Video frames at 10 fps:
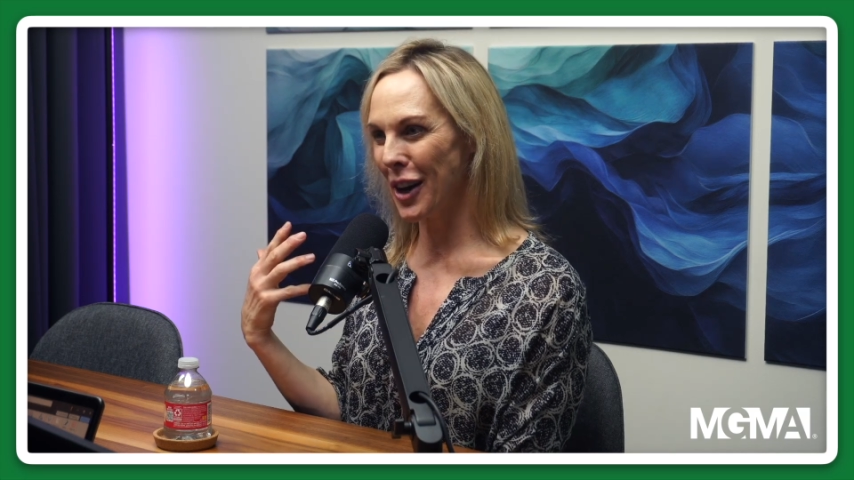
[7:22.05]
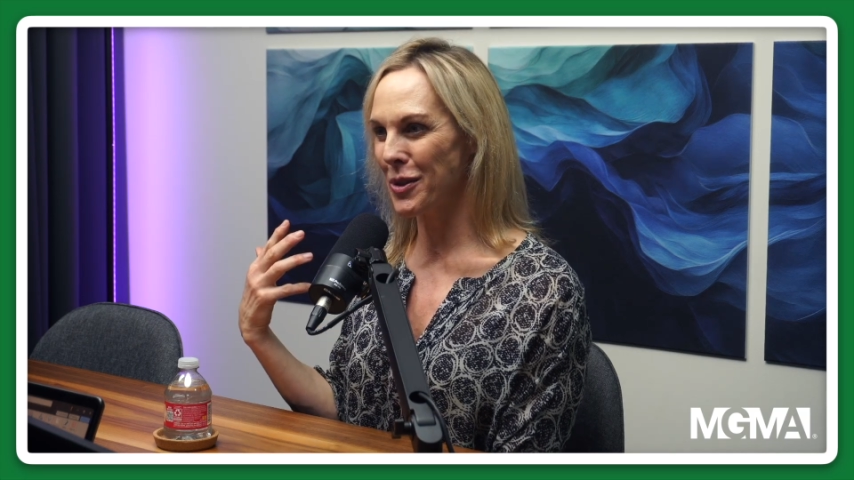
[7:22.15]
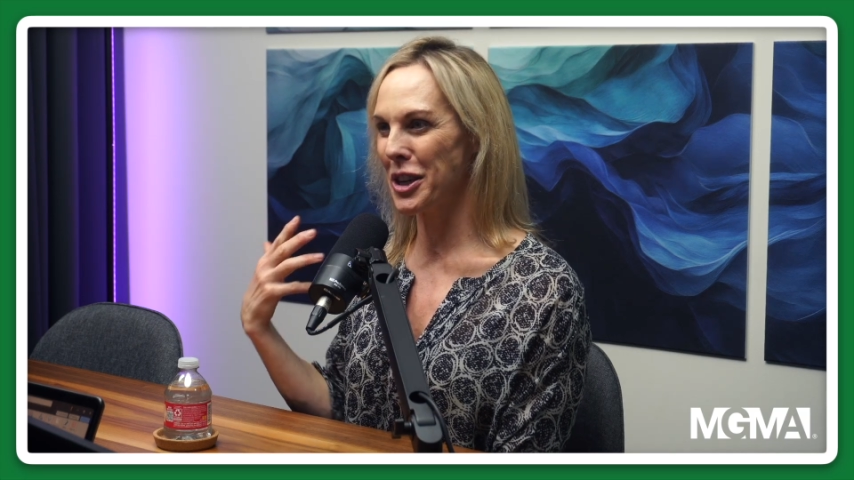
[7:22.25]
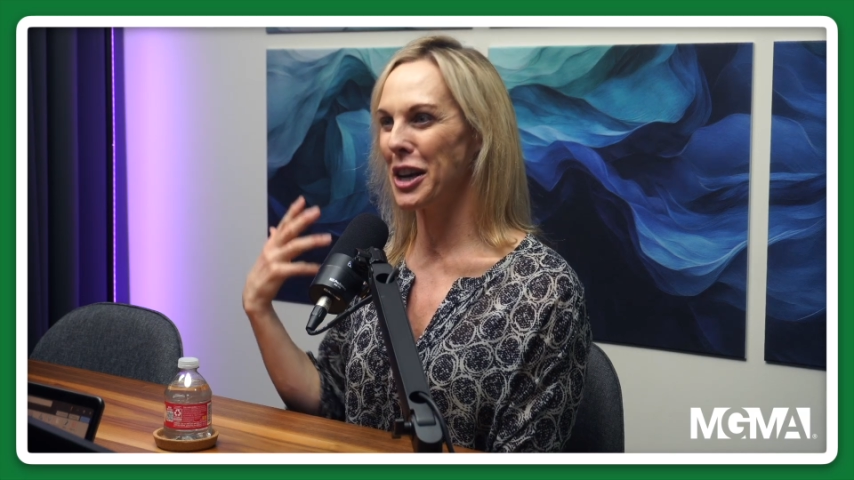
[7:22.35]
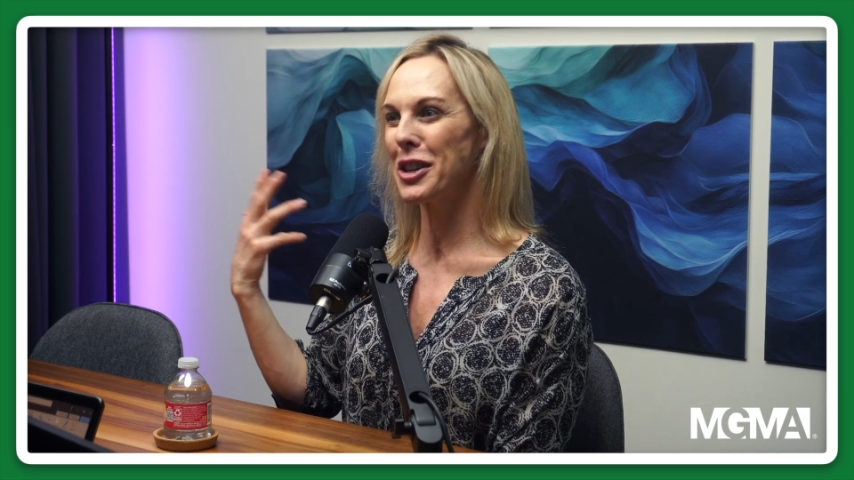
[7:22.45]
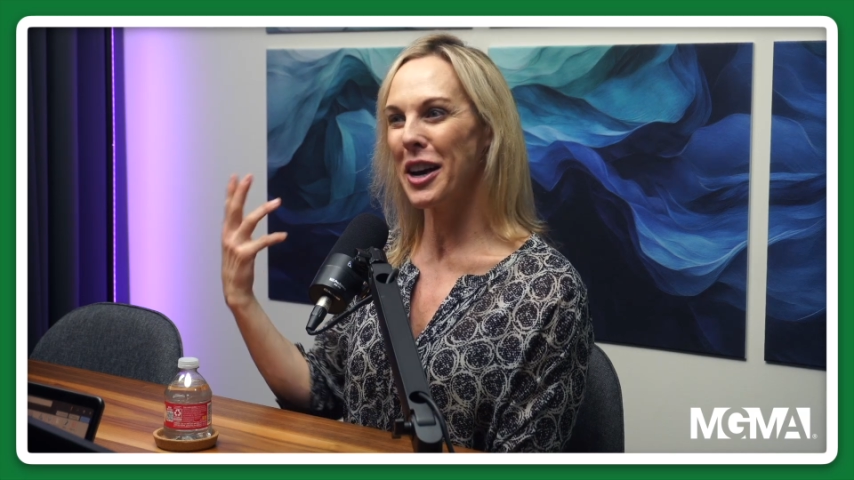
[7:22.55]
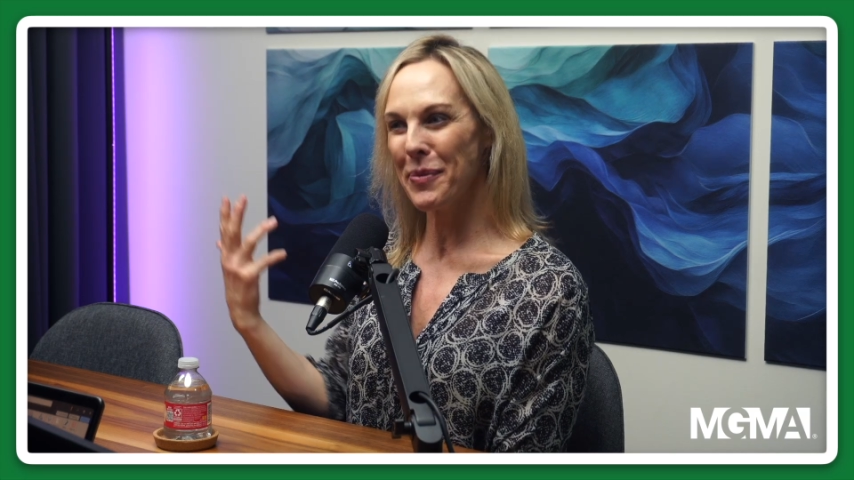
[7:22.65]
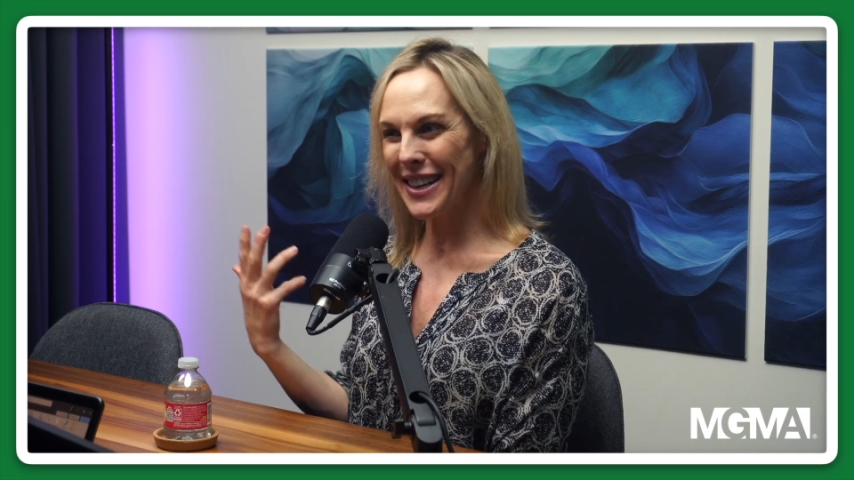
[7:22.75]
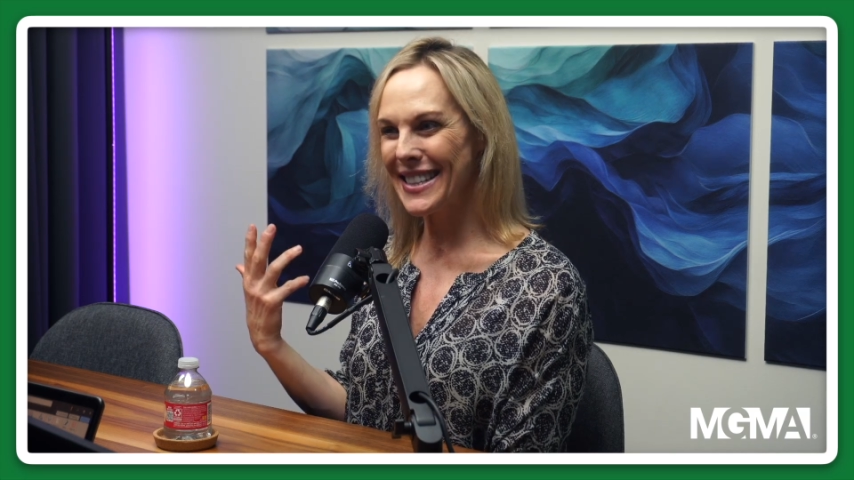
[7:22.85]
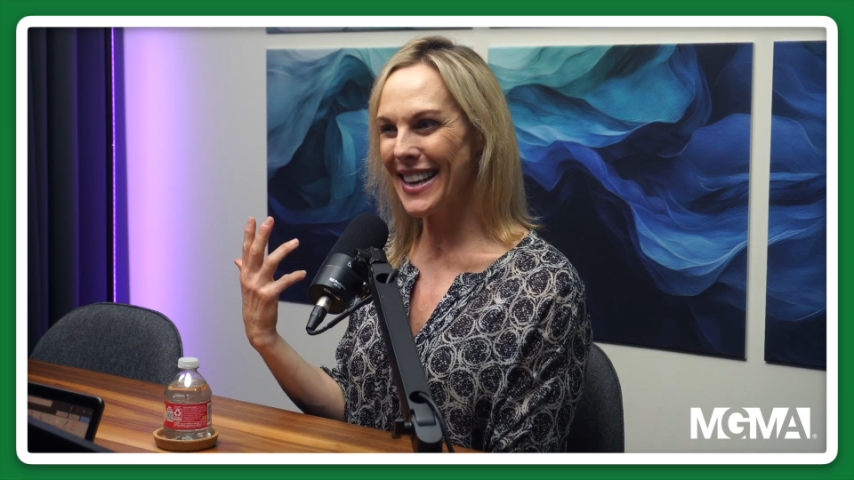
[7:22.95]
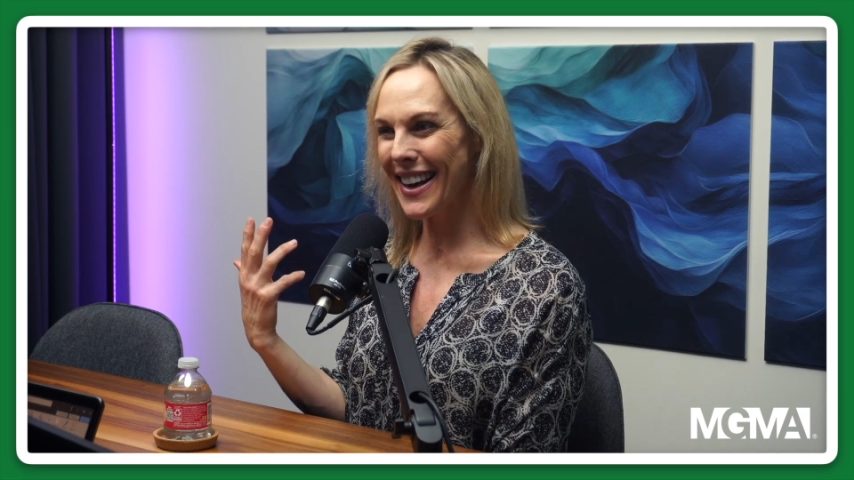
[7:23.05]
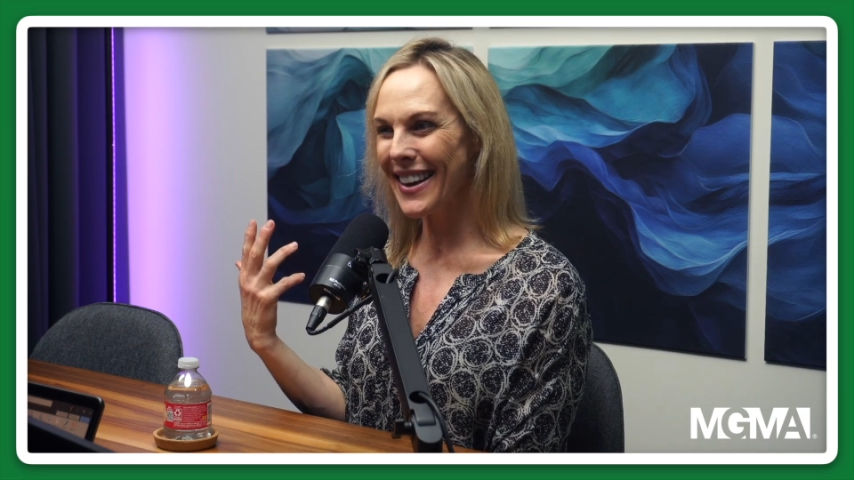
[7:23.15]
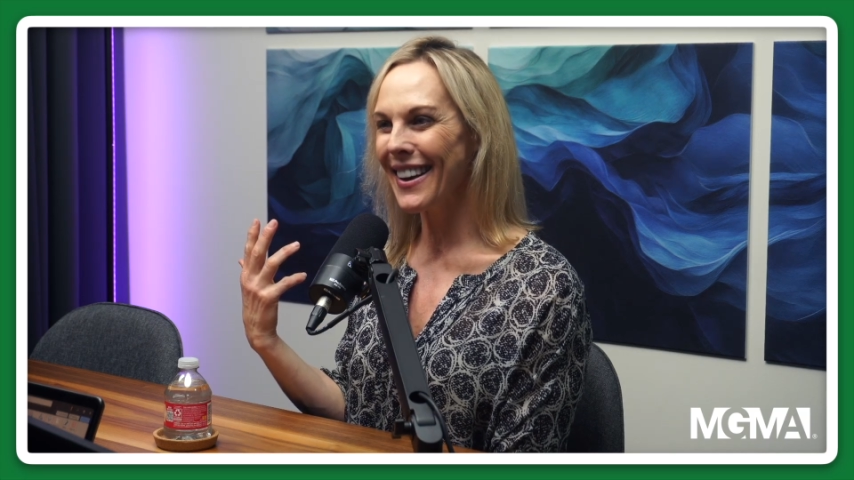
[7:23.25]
help change that mindset.